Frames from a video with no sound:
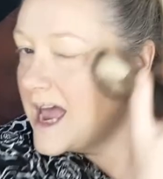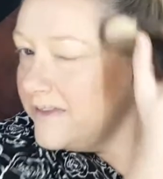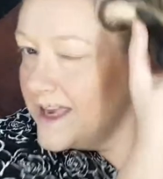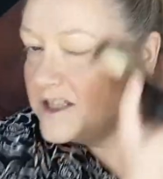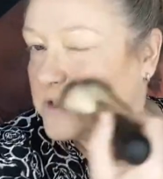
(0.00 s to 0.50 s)

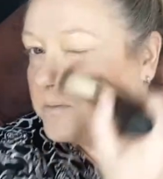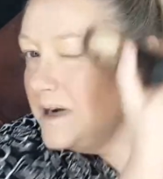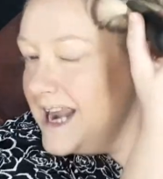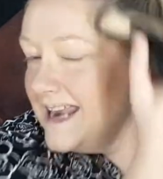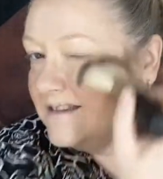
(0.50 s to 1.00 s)
and then just
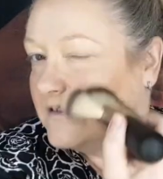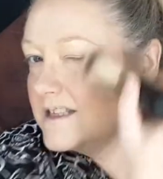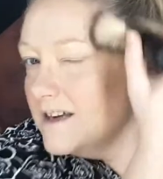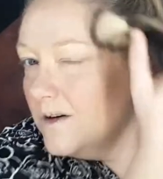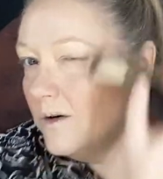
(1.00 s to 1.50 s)

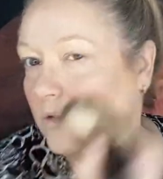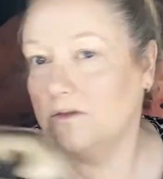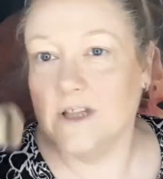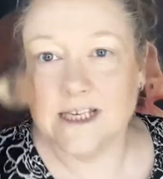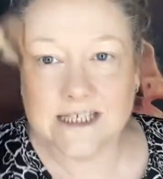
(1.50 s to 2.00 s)
blend
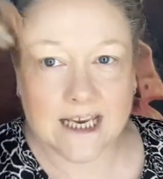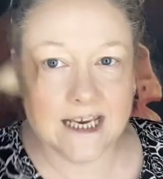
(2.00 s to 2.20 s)
all this